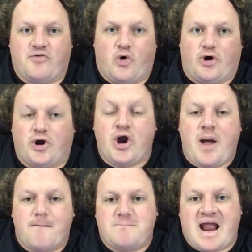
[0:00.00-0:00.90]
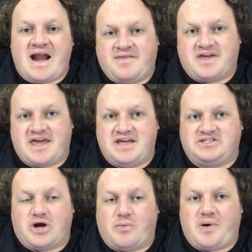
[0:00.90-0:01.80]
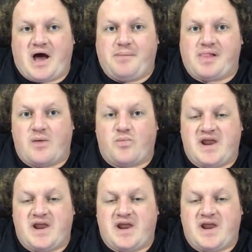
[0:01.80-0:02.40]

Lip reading: order banning the Keystone Pipeline.